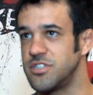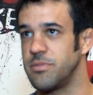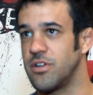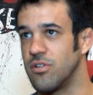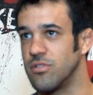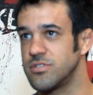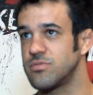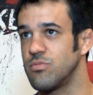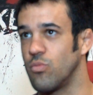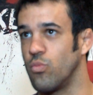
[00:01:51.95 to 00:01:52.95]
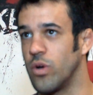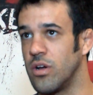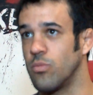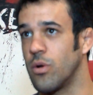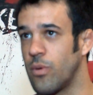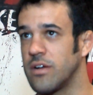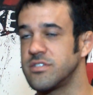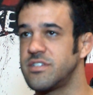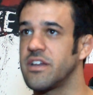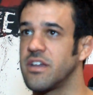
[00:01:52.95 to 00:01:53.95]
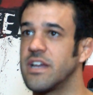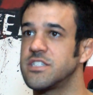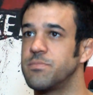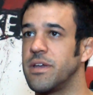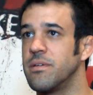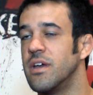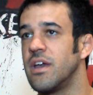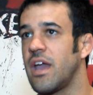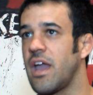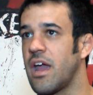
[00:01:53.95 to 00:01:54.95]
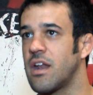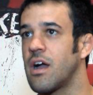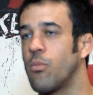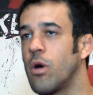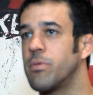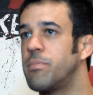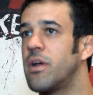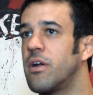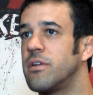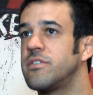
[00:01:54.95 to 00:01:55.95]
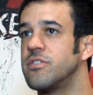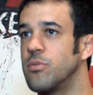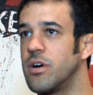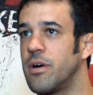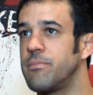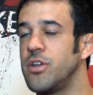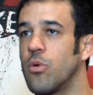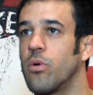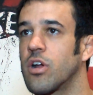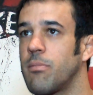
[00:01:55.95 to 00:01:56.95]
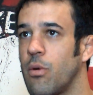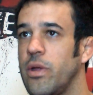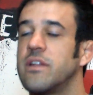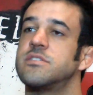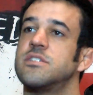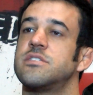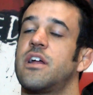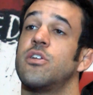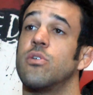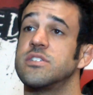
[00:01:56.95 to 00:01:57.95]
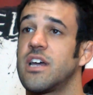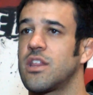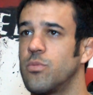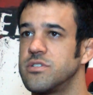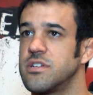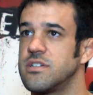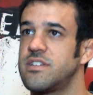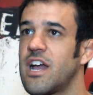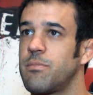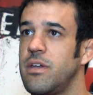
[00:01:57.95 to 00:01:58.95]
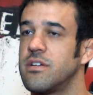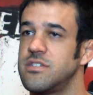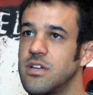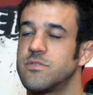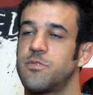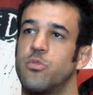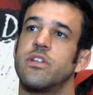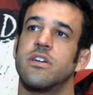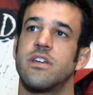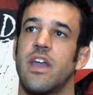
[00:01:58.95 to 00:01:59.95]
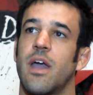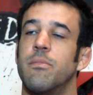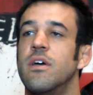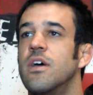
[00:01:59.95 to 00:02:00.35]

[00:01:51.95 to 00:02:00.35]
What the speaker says: Jimmy knows what route to take against me, and I'm well prepared to you know, work on my weaknesses, and I know exactly where he's going to attack me because he comes from really good camp.